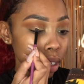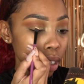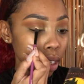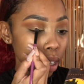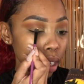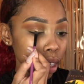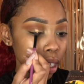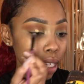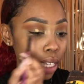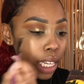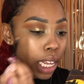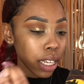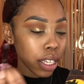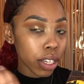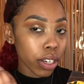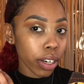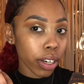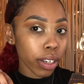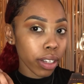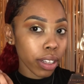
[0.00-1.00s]
in the
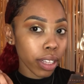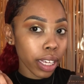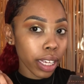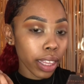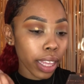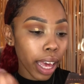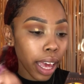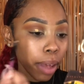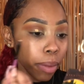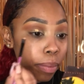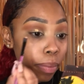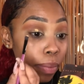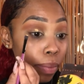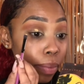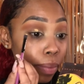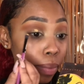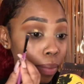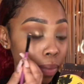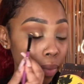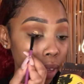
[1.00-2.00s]
center like that.
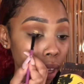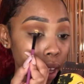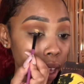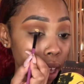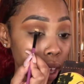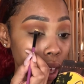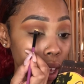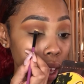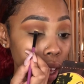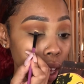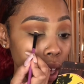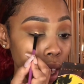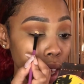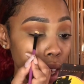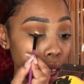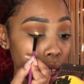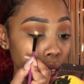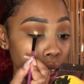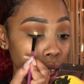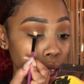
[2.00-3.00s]

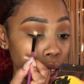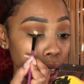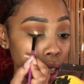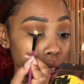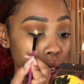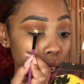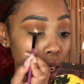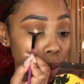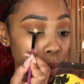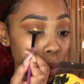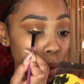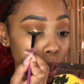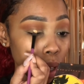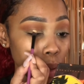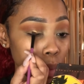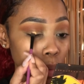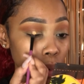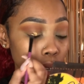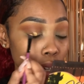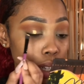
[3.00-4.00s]
And what you
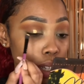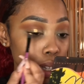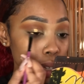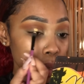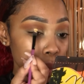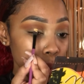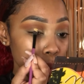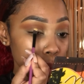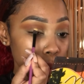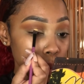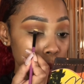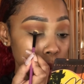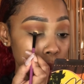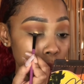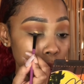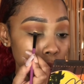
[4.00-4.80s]
wanna do